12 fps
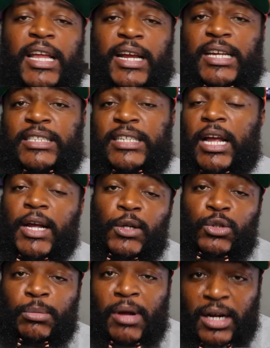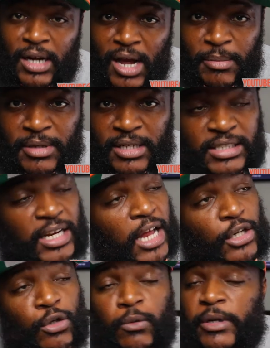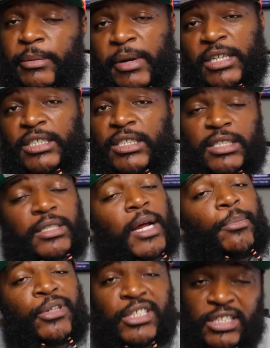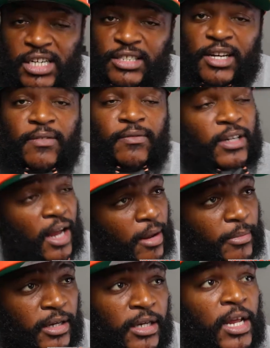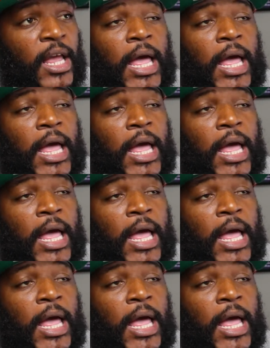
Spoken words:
Like I said, I go through my comments and I do read my shit, so I appreciate y'all for coming.